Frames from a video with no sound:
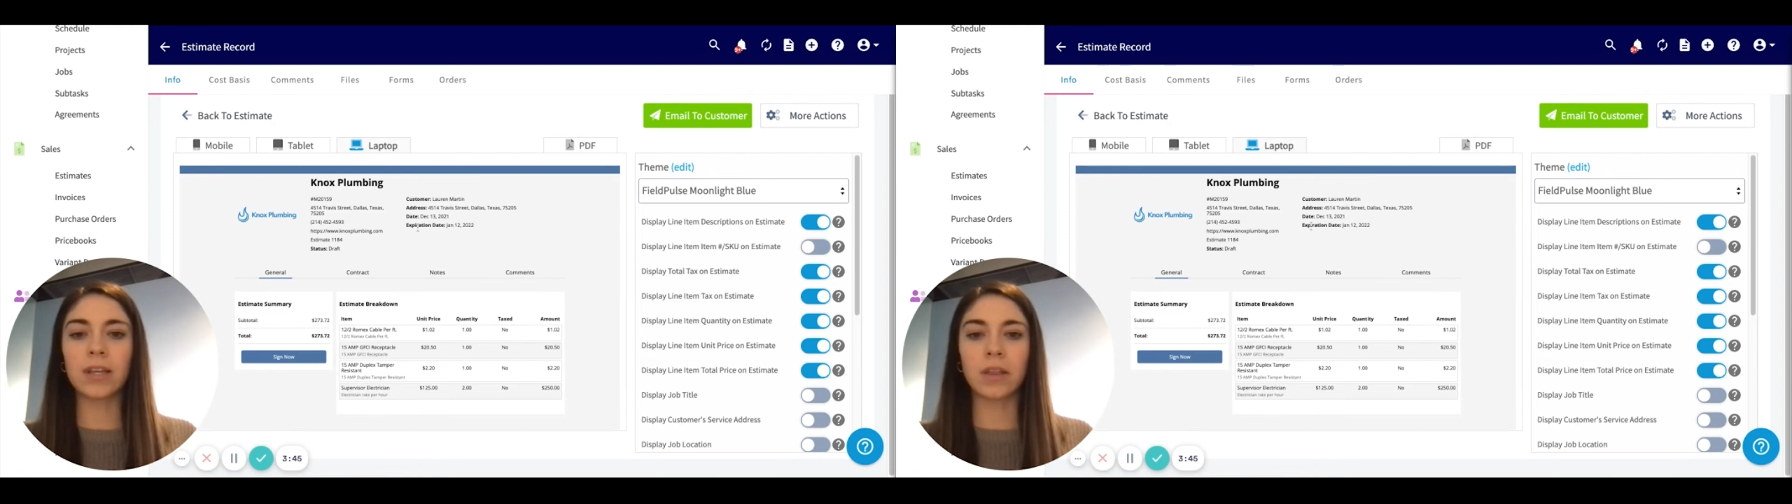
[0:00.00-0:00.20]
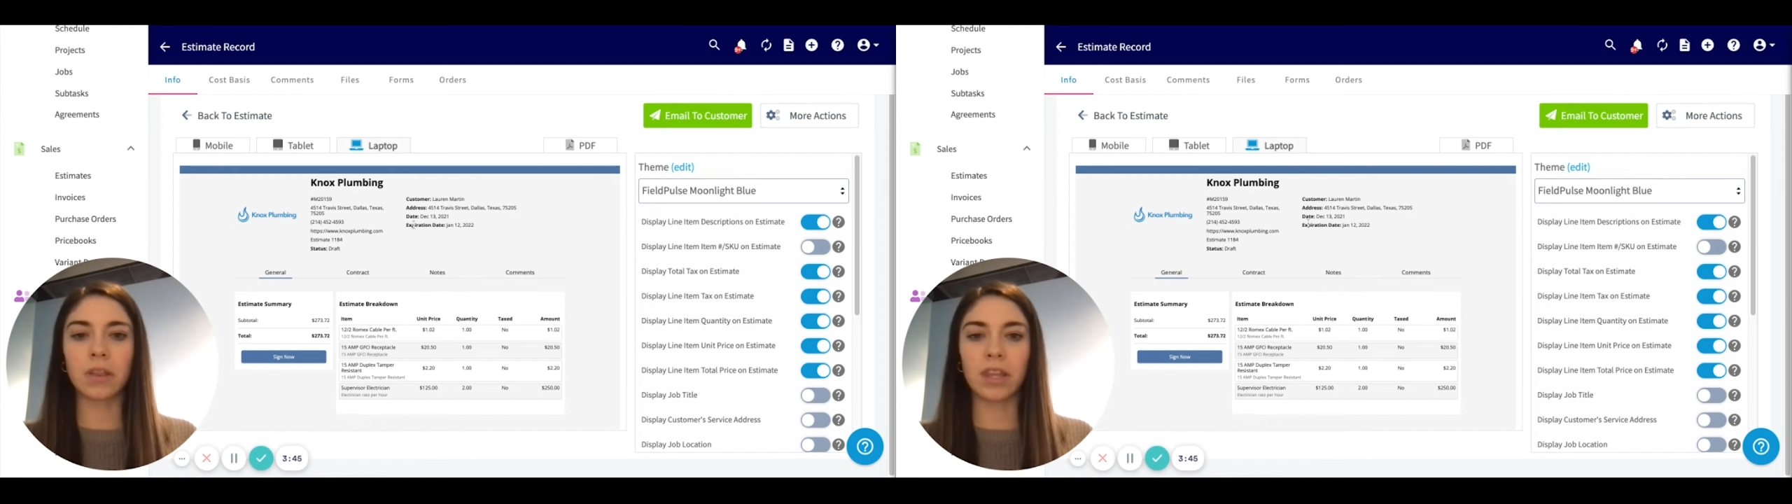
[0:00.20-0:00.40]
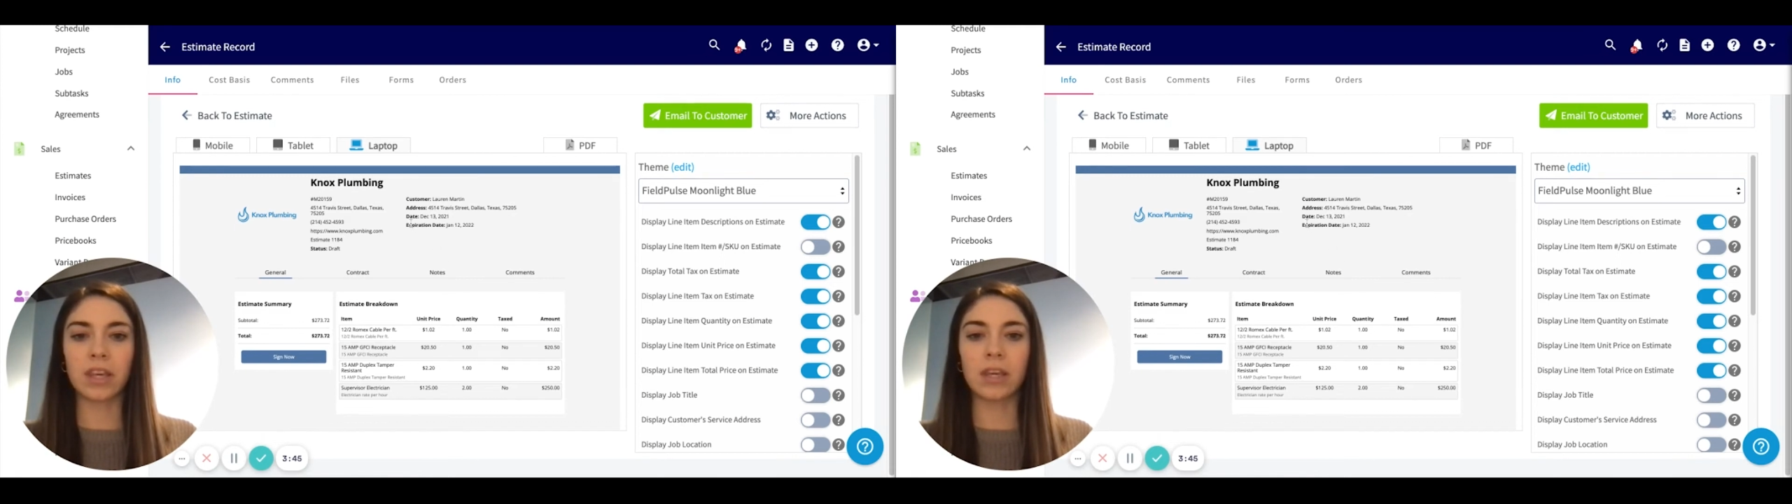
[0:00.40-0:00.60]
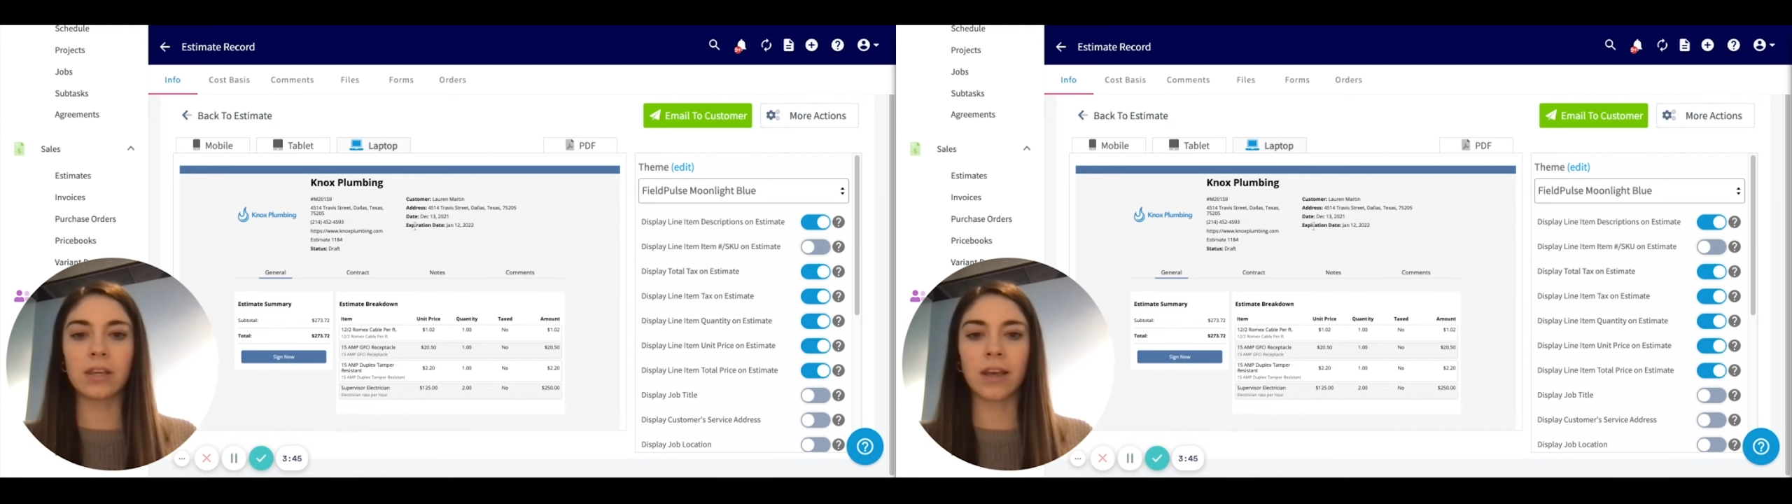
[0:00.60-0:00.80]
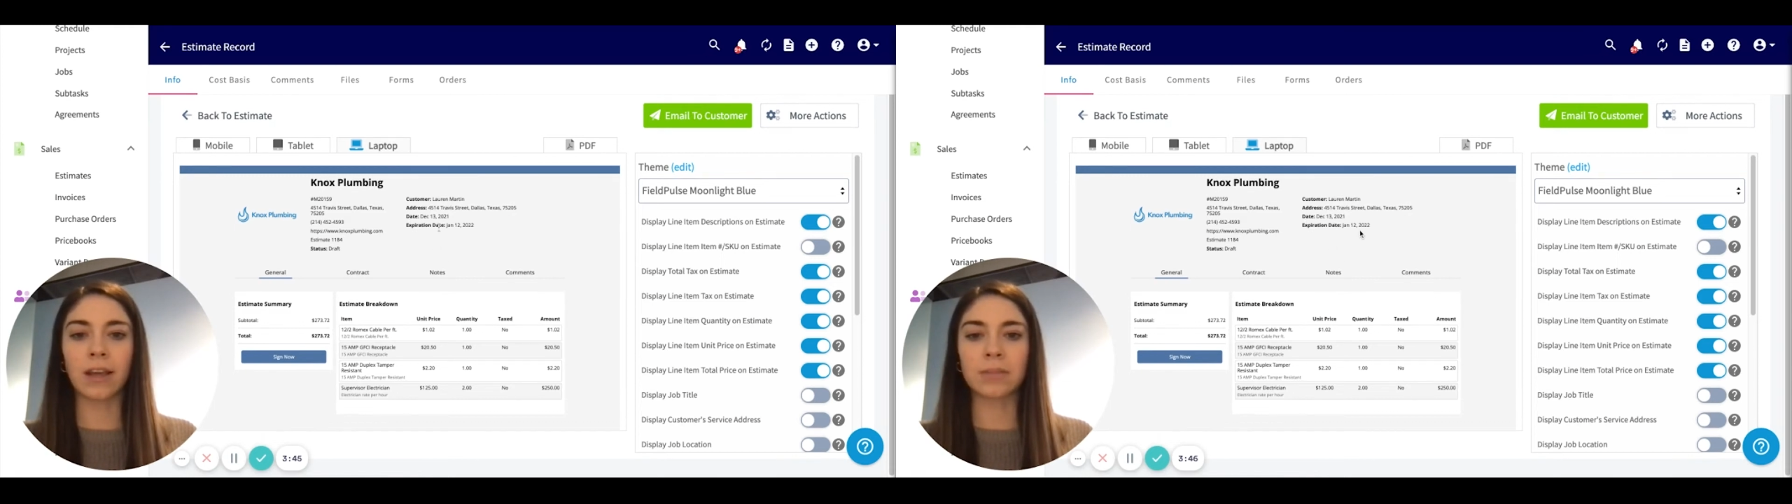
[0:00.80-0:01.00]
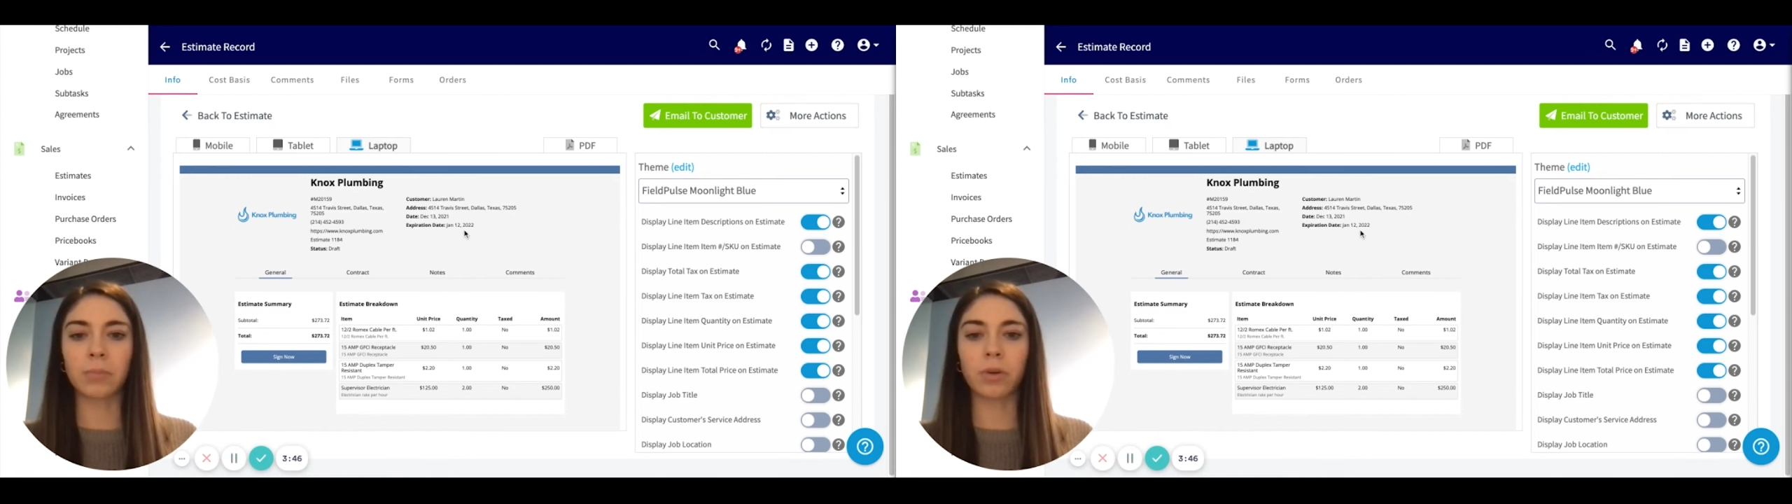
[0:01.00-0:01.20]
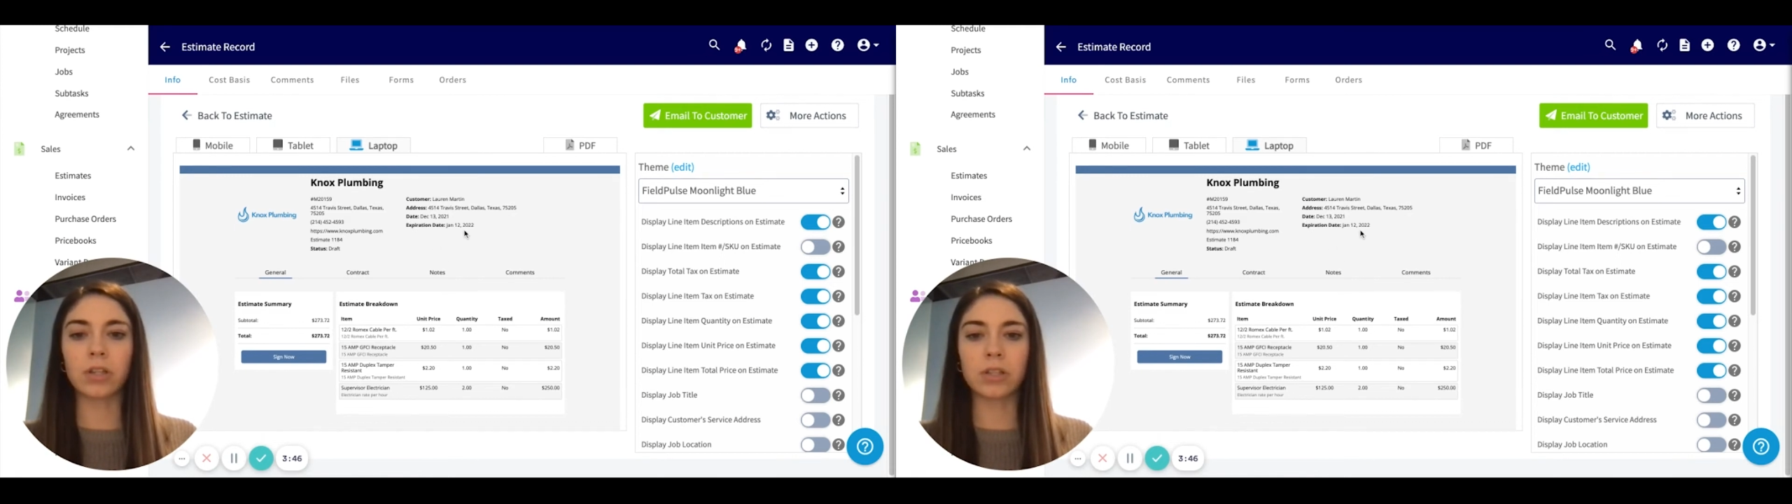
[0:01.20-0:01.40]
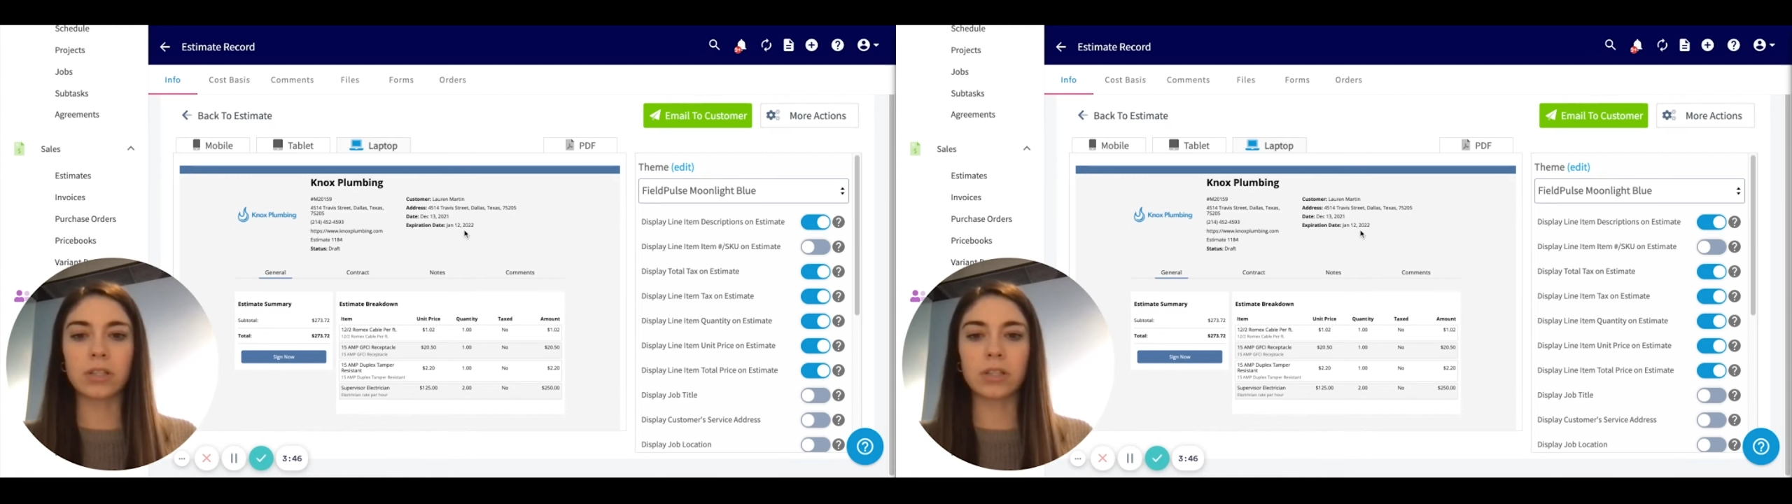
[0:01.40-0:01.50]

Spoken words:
and the expiration